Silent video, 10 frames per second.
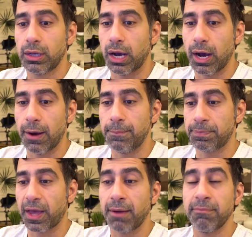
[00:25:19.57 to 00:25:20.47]

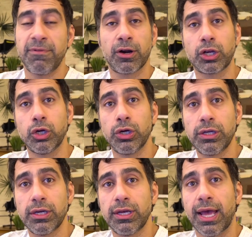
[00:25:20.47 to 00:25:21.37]
I'm very good
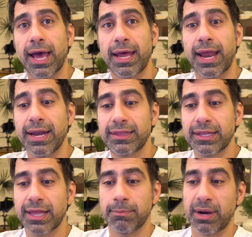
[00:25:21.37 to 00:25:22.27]
at anything
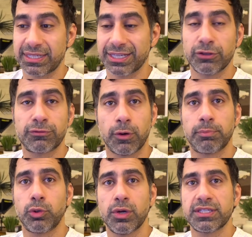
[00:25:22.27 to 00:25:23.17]
that myself or
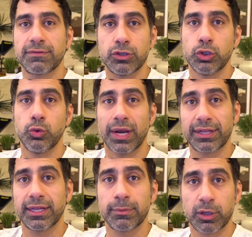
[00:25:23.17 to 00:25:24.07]
employees have to do and
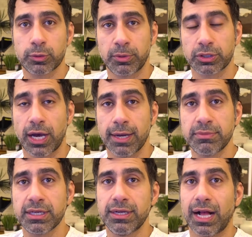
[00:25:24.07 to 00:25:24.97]
click multiple
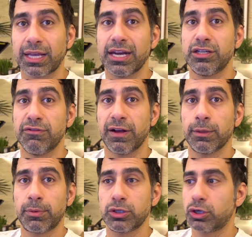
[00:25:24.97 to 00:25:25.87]
times. I'll get a
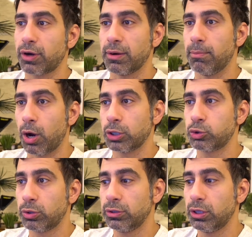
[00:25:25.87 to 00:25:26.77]
developer to create a
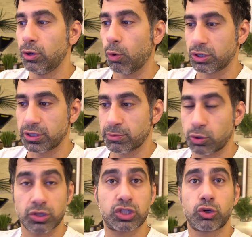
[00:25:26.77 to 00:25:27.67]
module or some sort
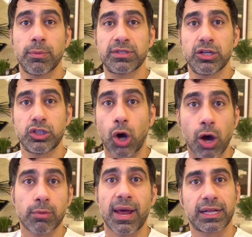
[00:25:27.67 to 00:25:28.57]
of script to
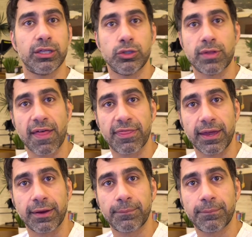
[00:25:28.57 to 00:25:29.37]
automatically do that thing.